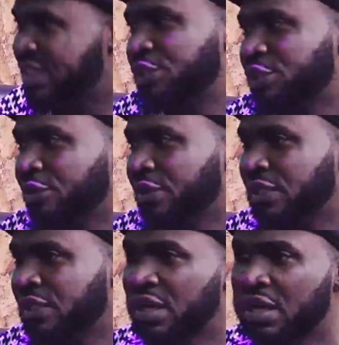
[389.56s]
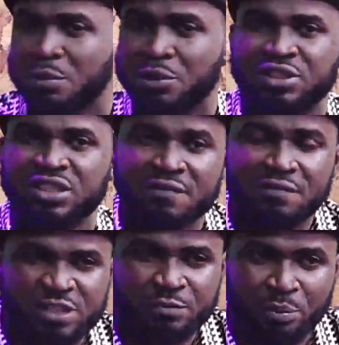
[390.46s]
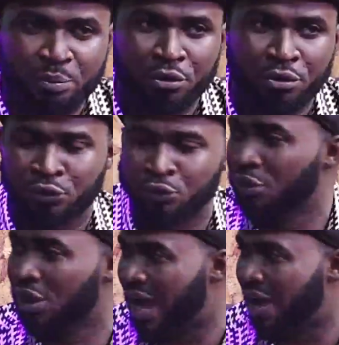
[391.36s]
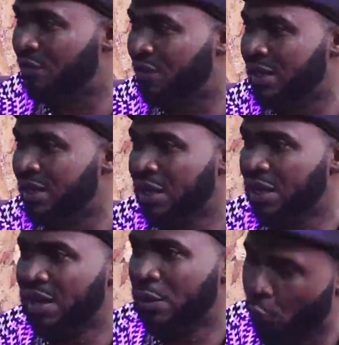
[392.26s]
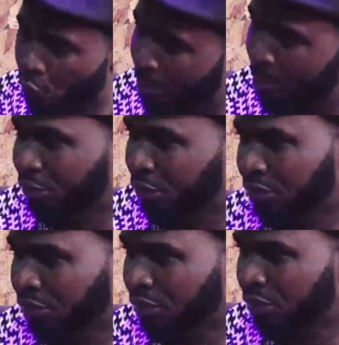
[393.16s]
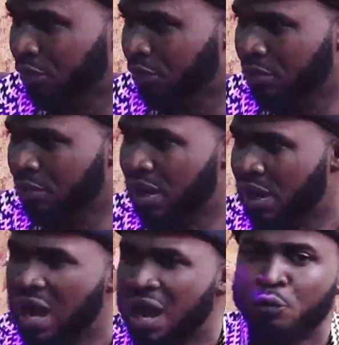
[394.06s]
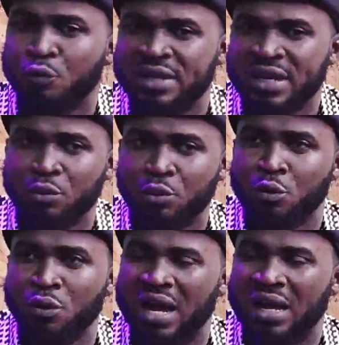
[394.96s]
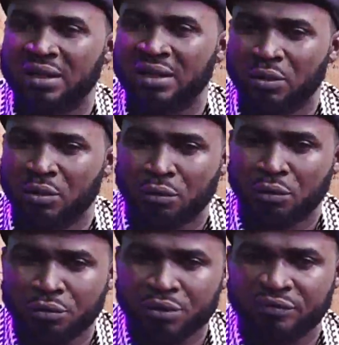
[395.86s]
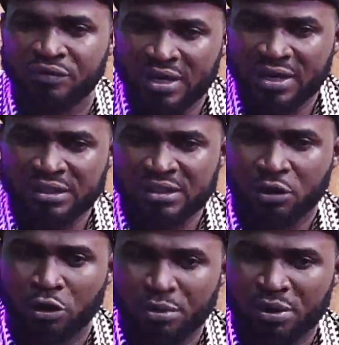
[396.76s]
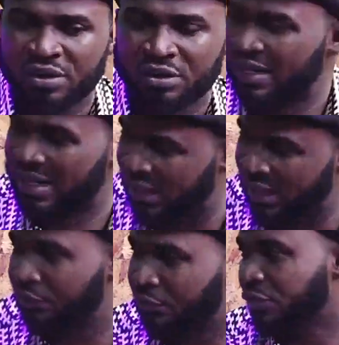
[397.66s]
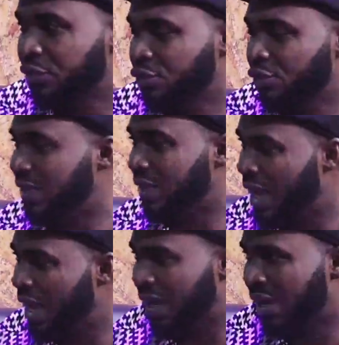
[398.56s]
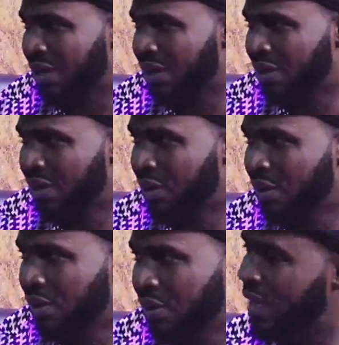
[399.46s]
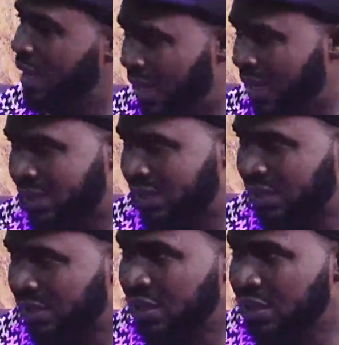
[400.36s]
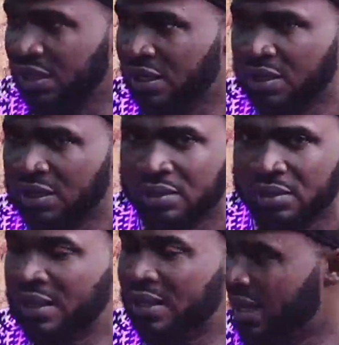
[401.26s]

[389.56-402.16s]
insecurity. Because if these people do not have the weapon, how will they go and hold the village or put the village under siege for such an act? They can't. They